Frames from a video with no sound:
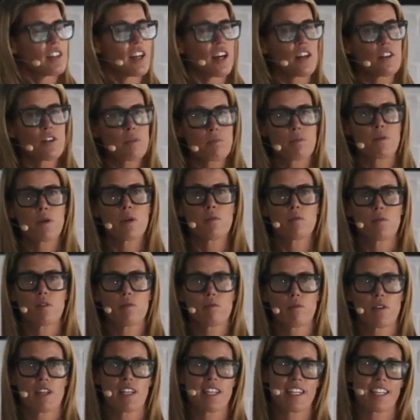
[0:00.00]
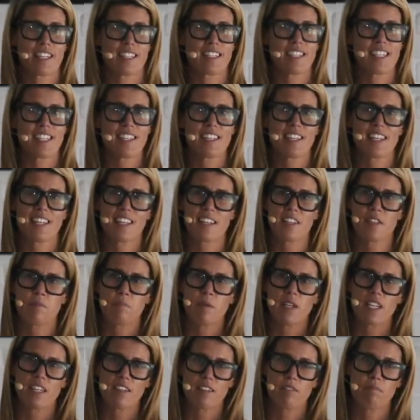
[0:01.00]
The other problem with LinkedIn is
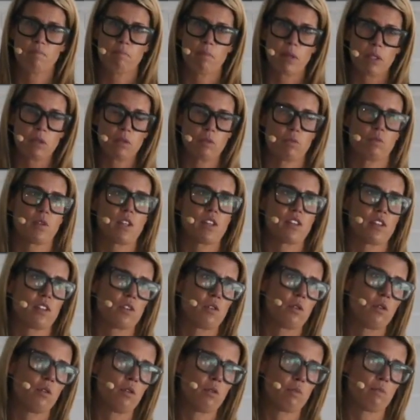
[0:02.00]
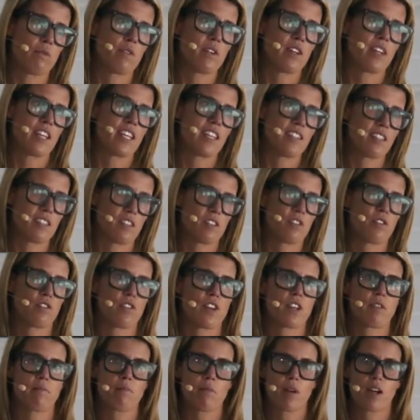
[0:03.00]
being built with a corporate
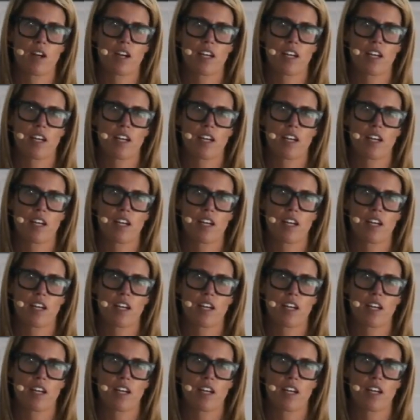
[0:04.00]
industry in